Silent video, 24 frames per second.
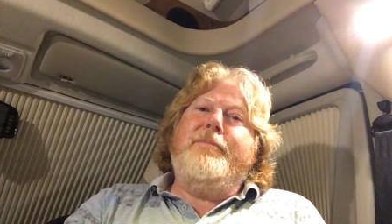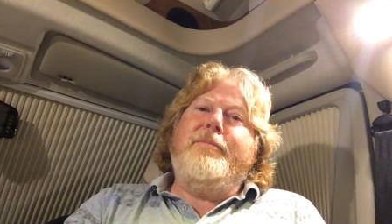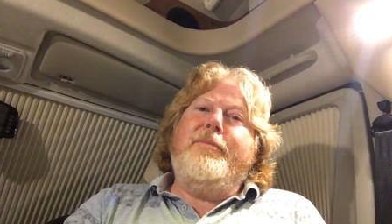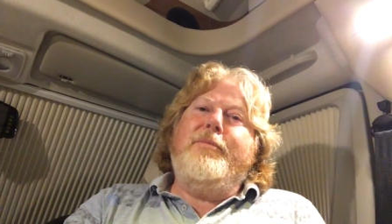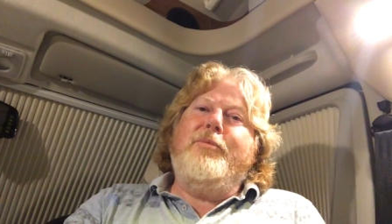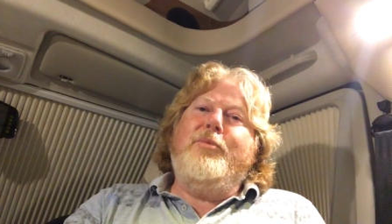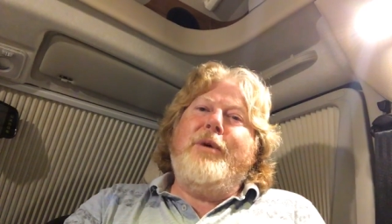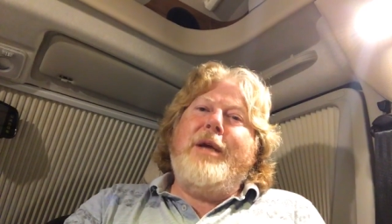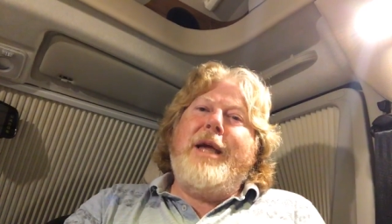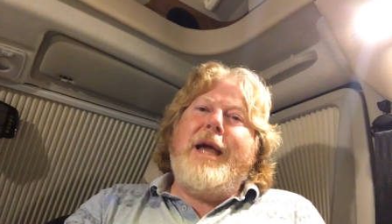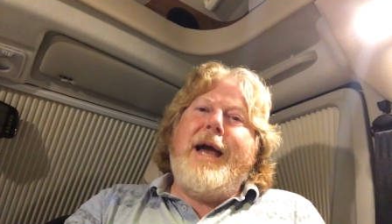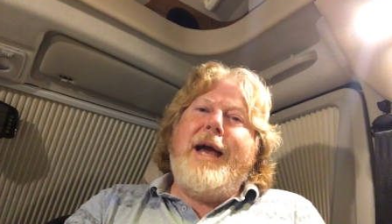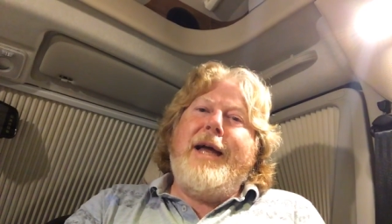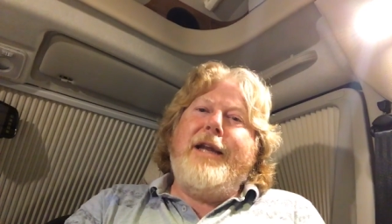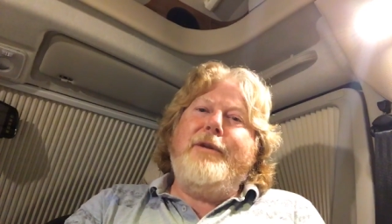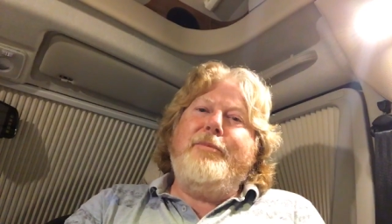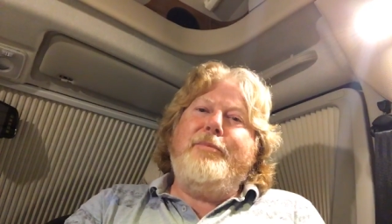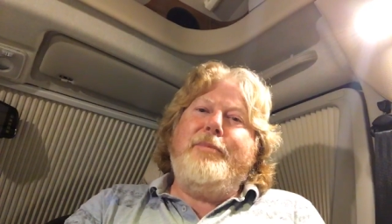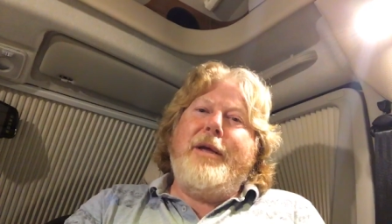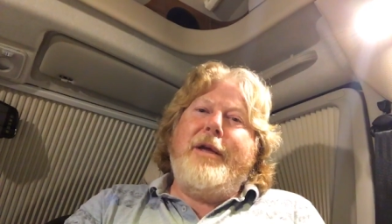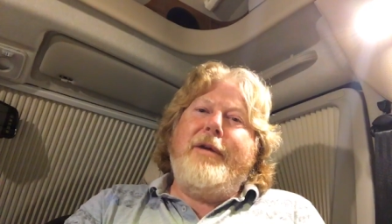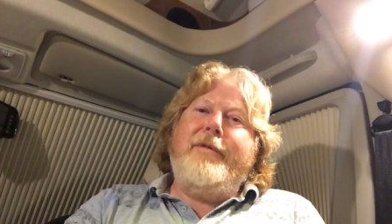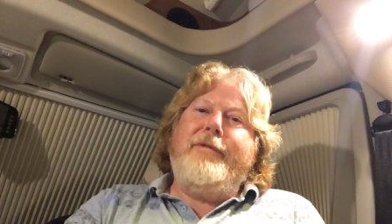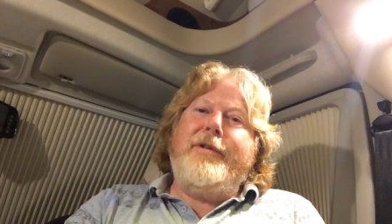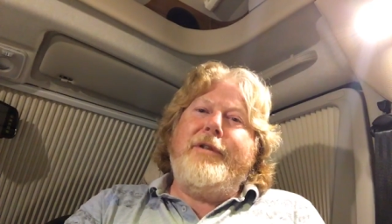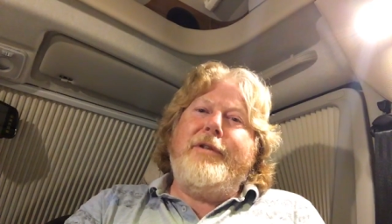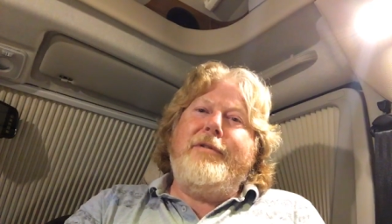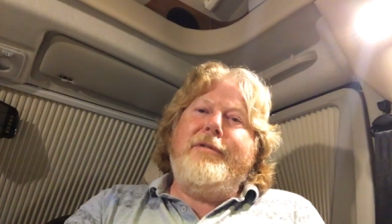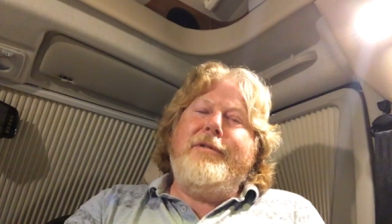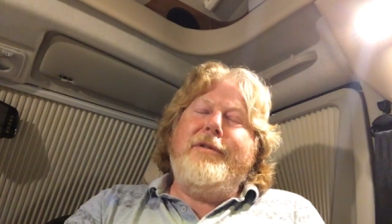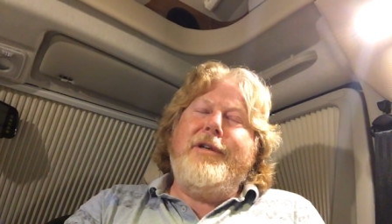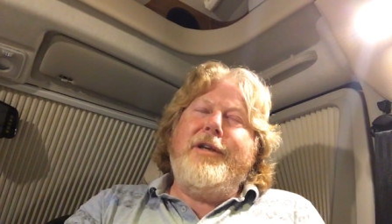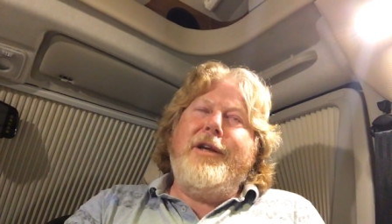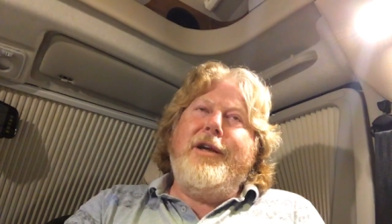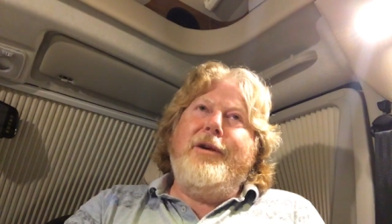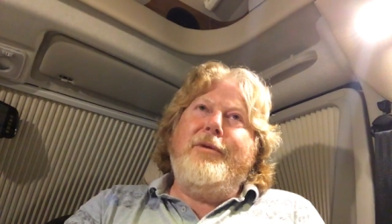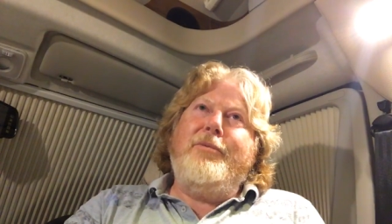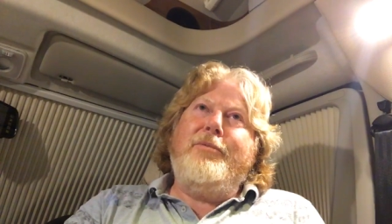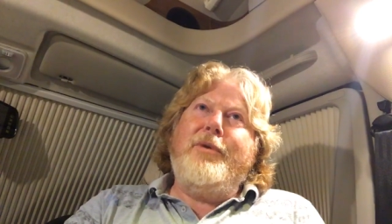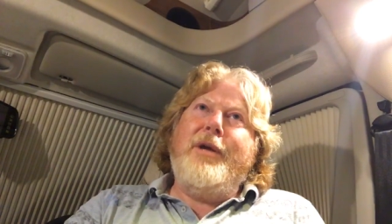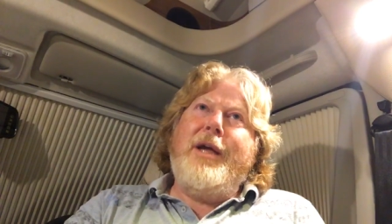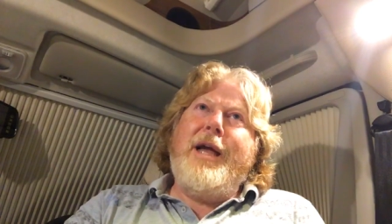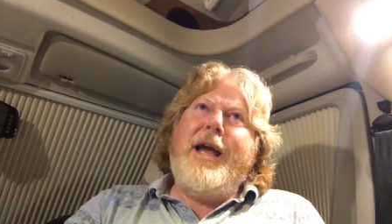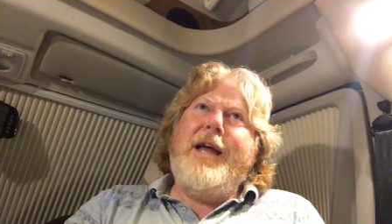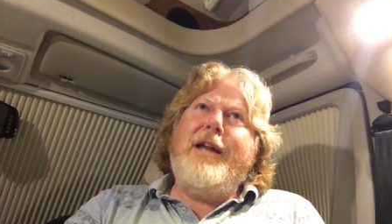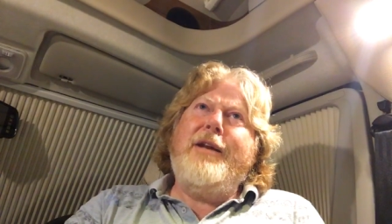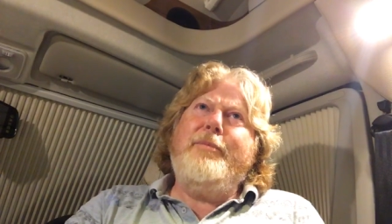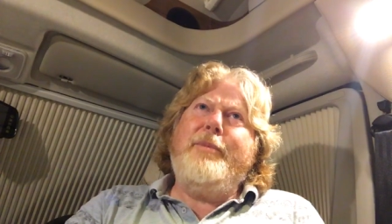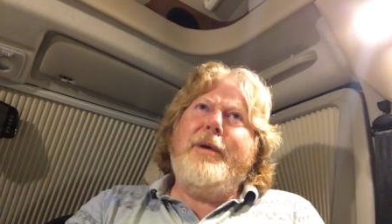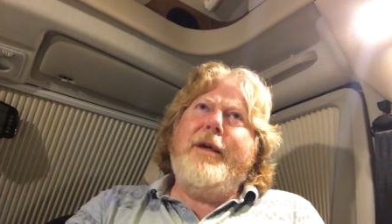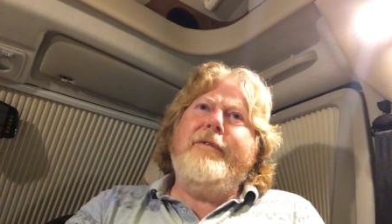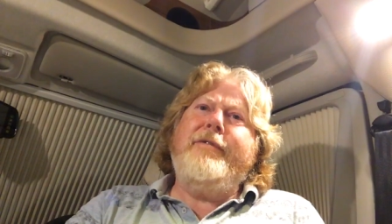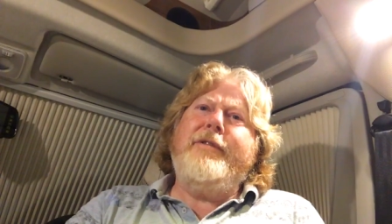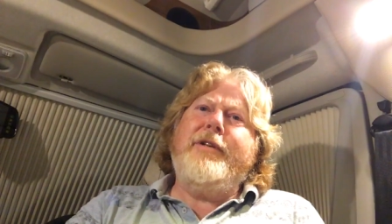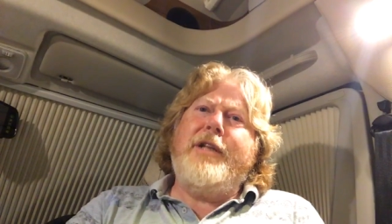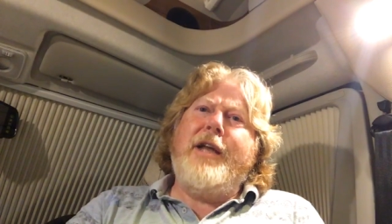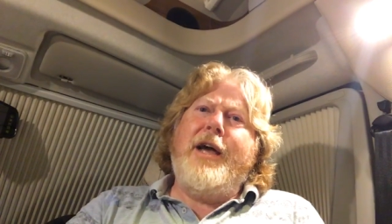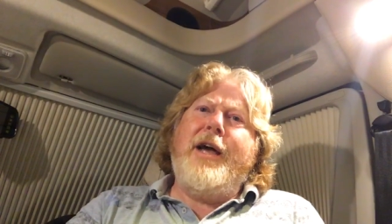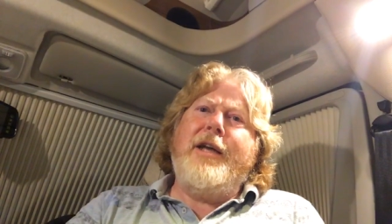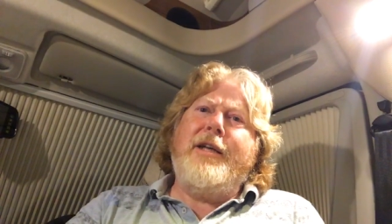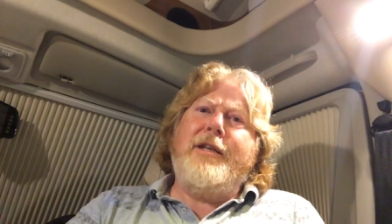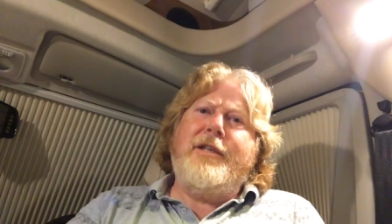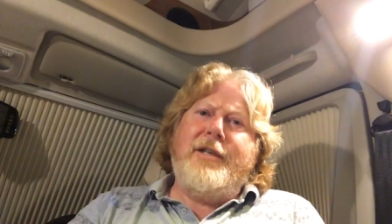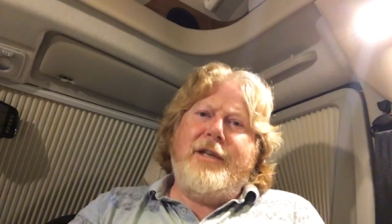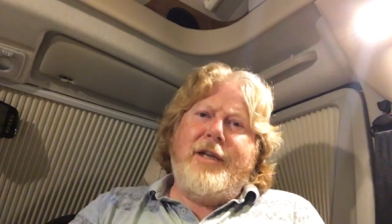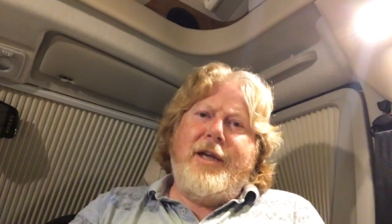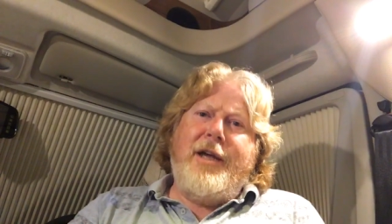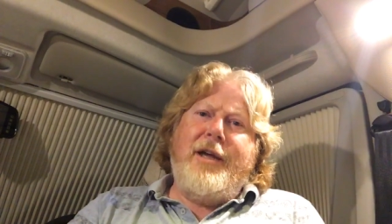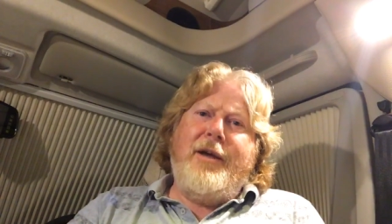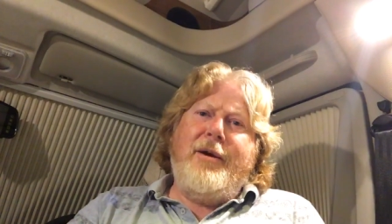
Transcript: We had a bit of a day today.